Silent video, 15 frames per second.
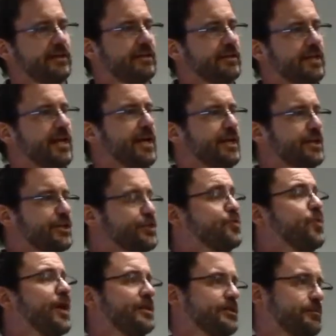that you
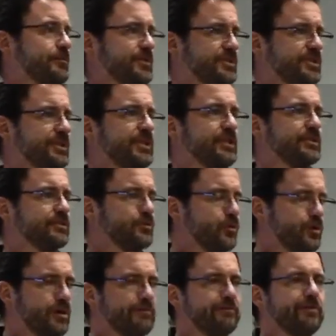want them to see. So
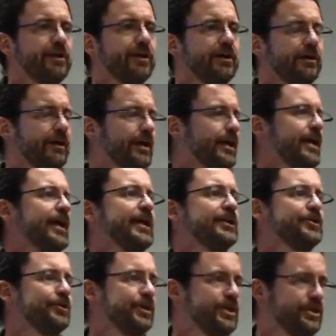if they're
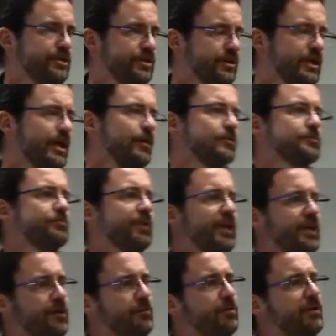entering your accounts
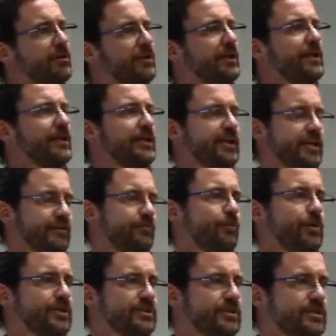payable,
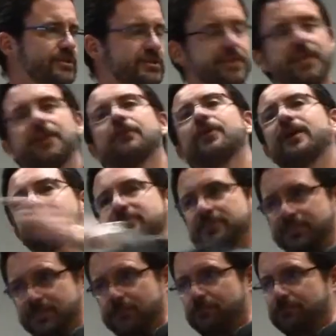invoices, they don't have to
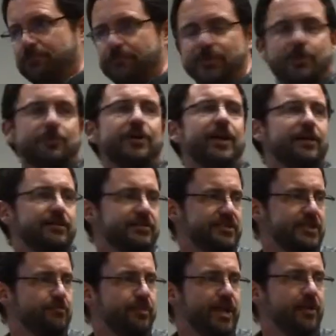see, they're not going to see
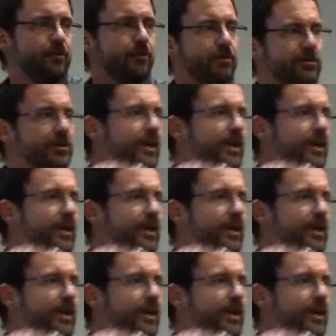payroll. They're